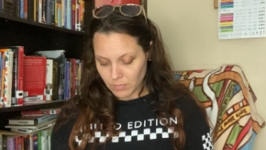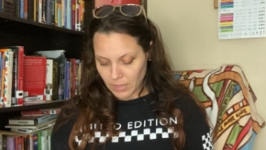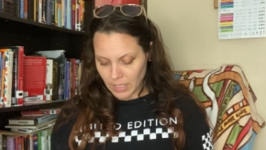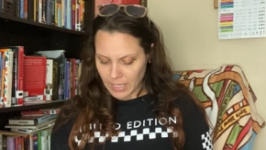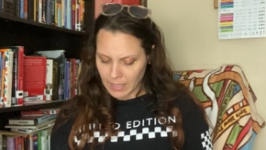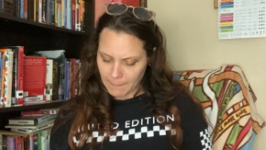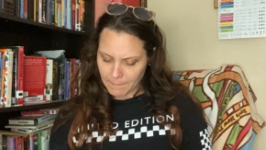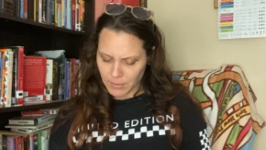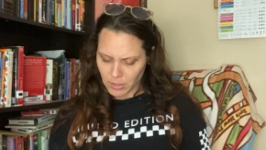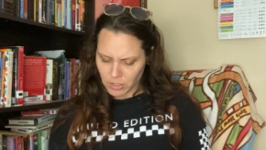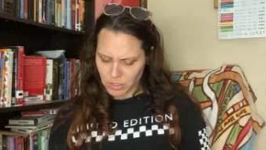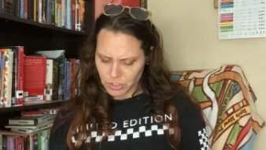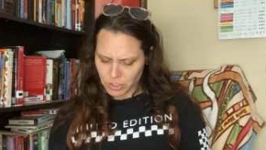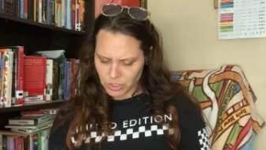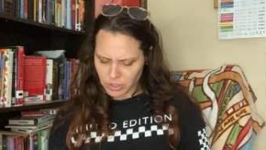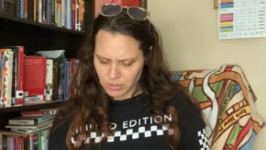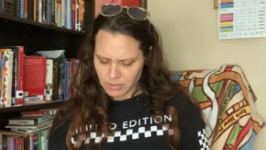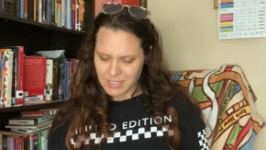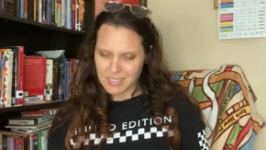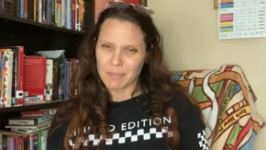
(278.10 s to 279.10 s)

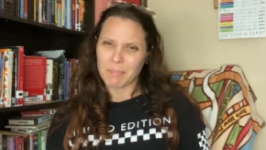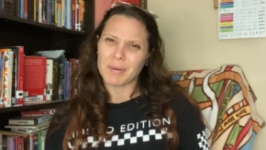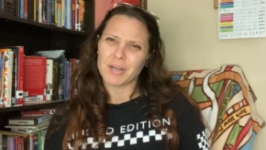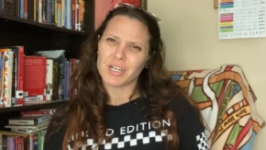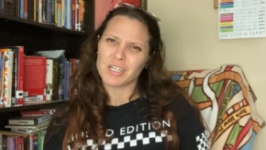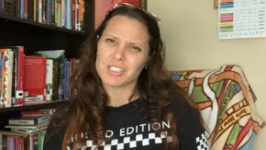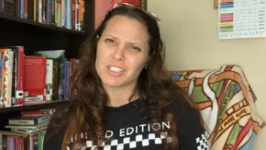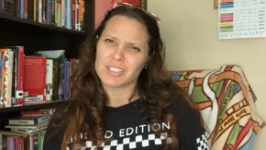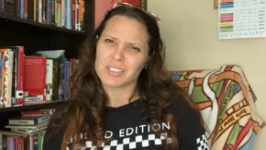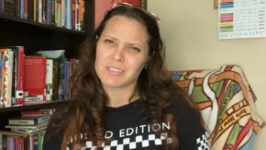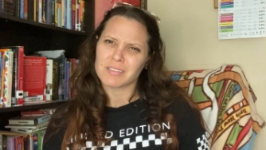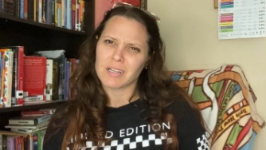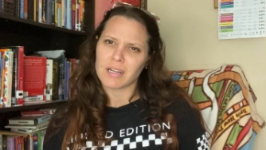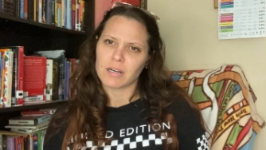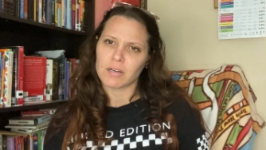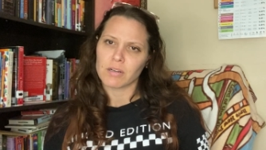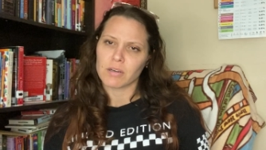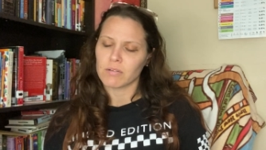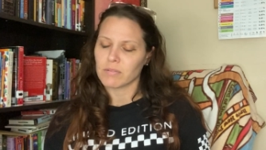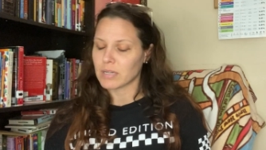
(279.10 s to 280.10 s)
Ambirge. Is it Burge? I
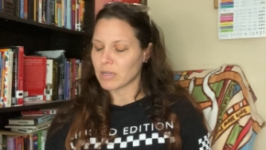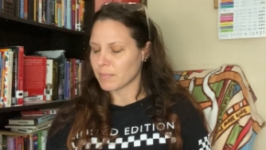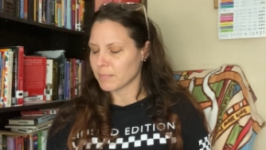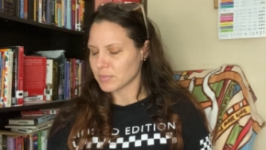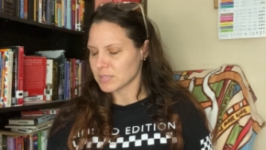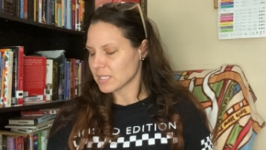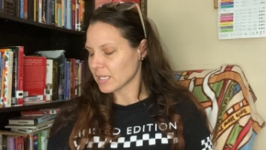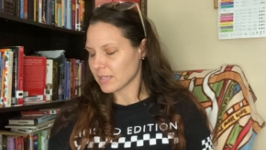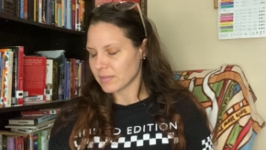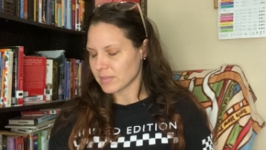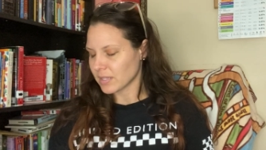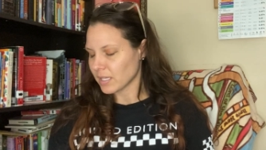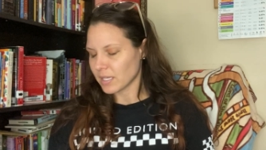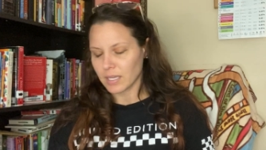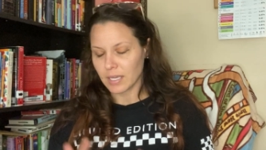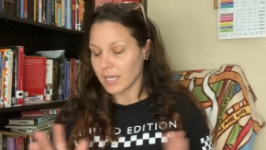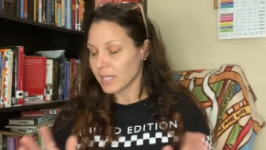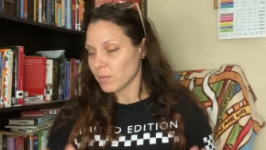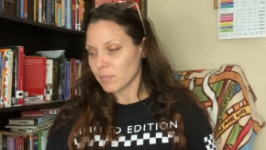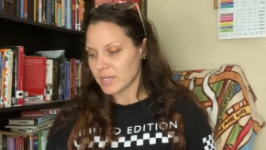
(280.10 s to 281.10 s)
don't know. Now I'm second thinking.
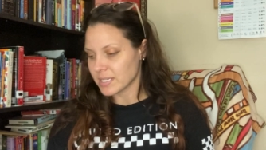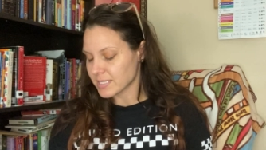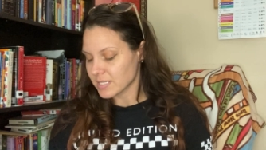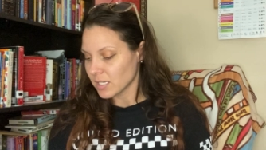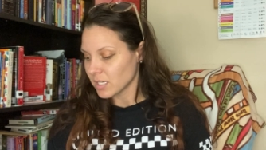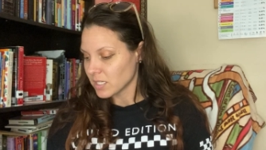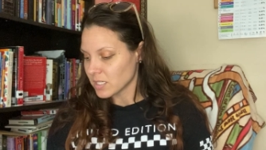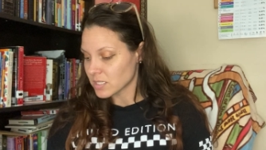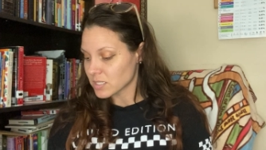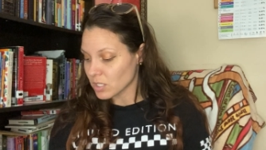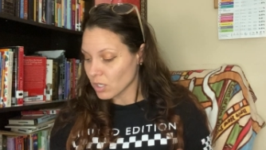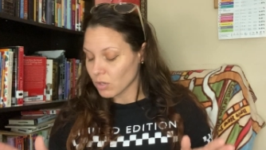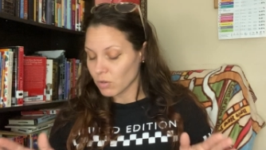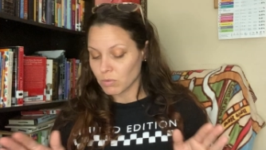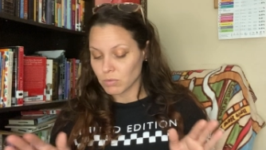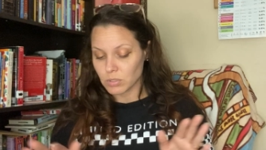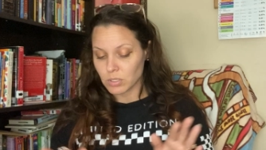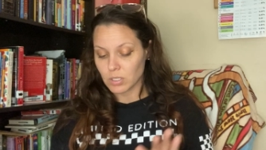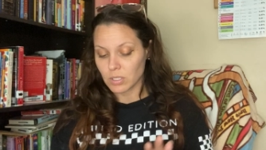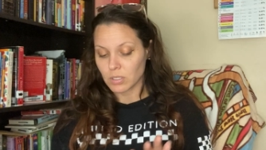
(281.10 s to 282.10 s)
Anyways,
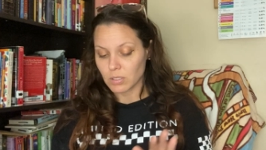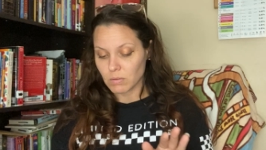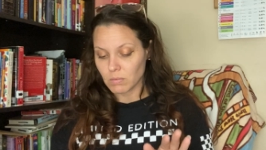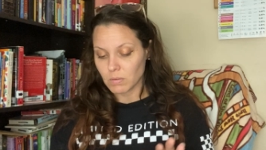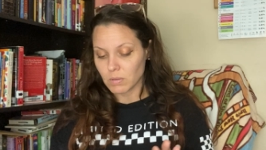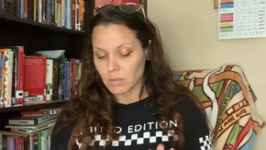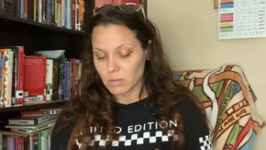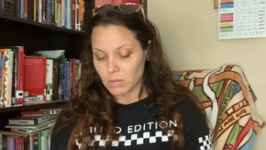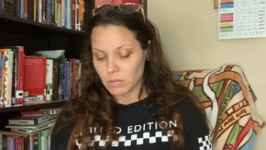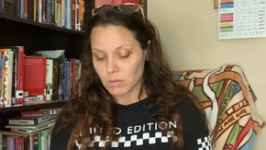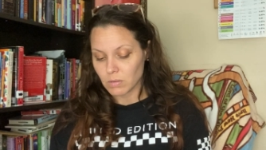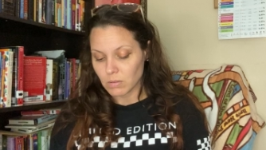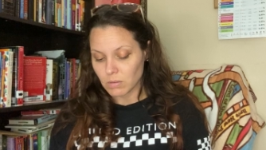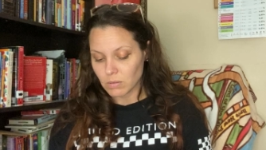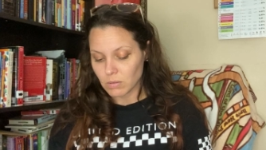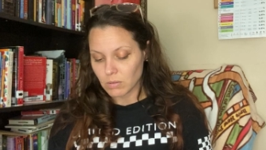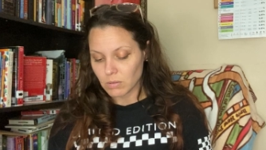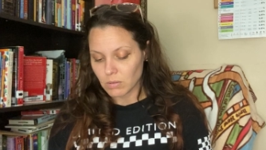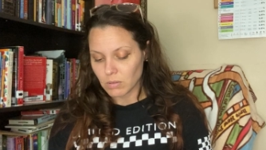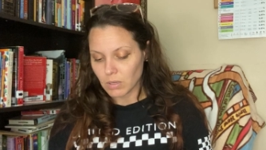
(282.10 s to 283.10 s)
so
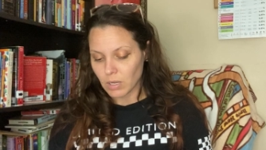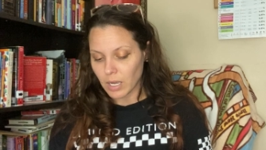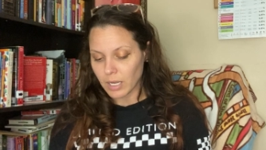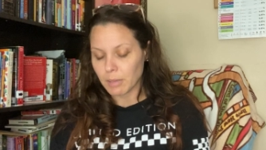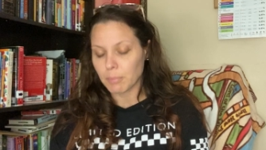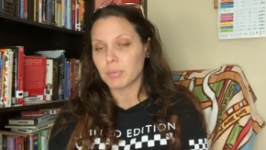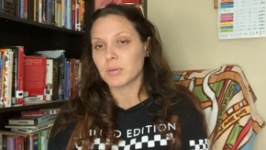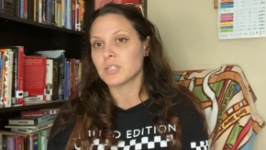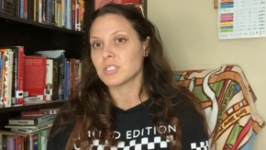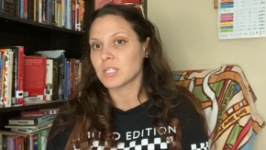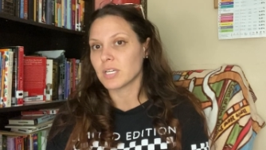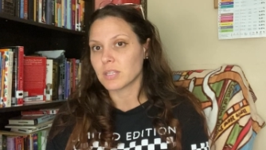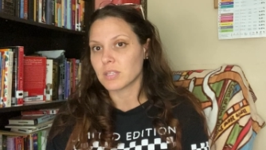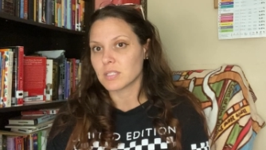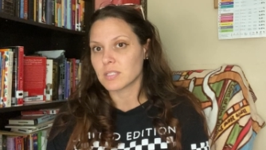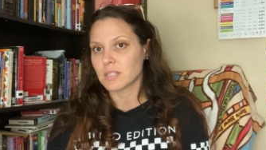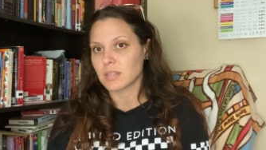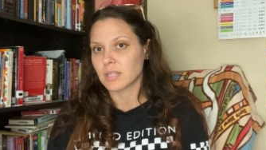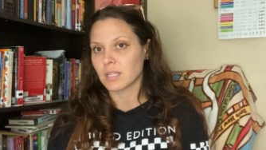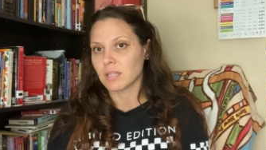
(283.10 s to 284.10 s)
I appreciate
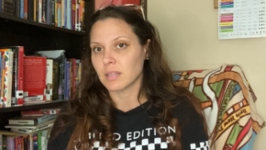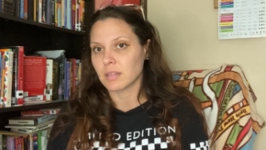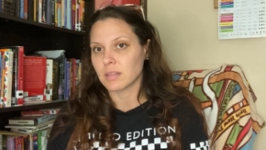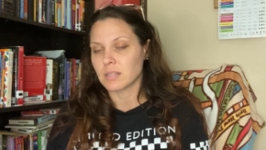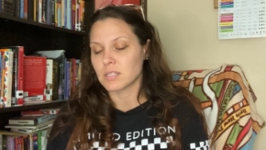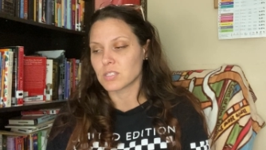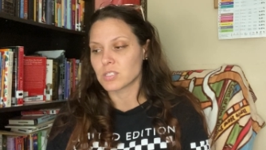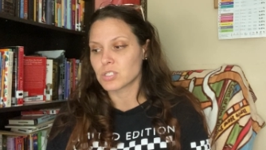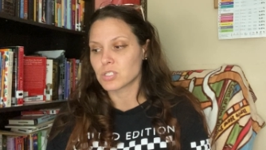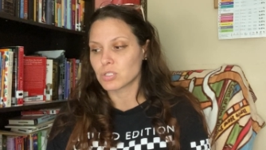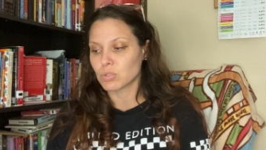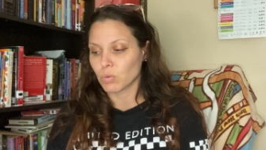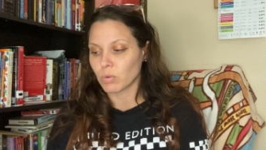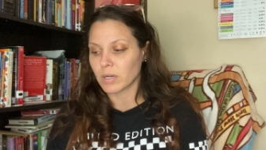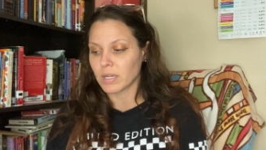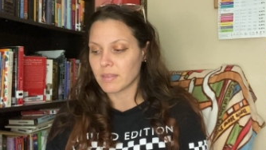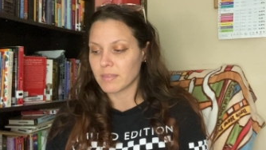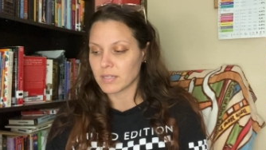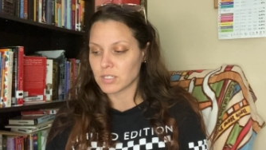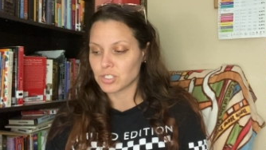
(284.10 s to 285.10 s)
the
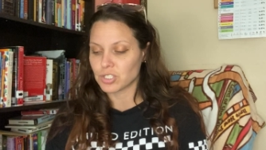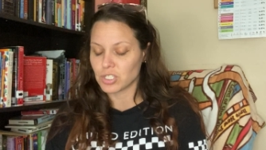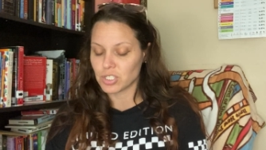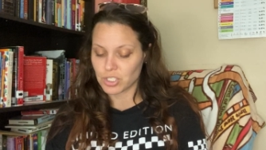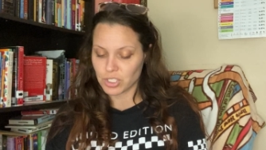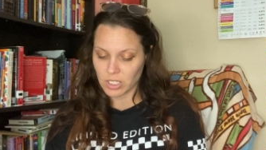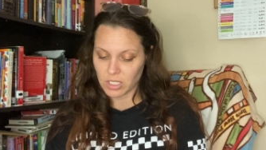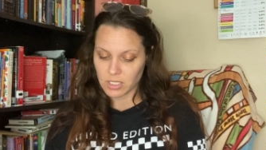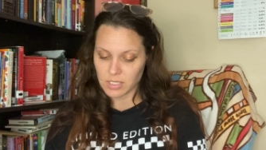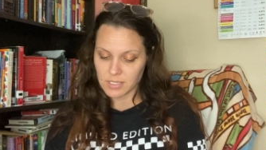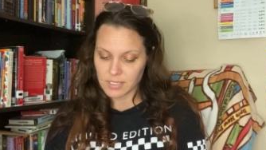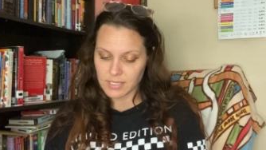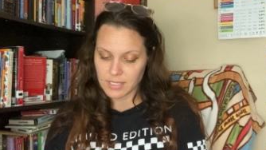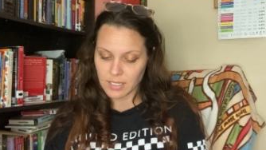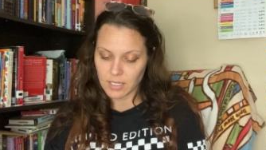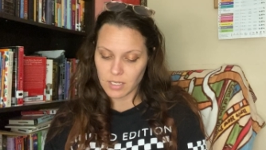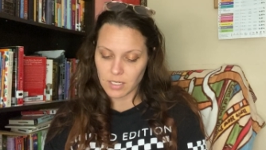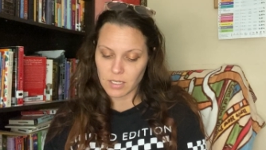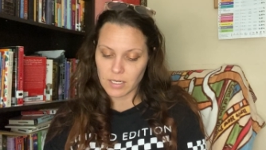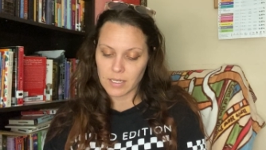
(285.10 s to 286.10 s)
story that she shares
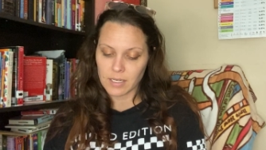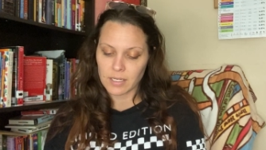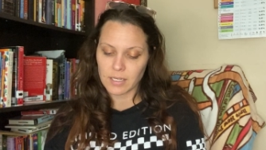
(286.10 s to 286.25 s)
there.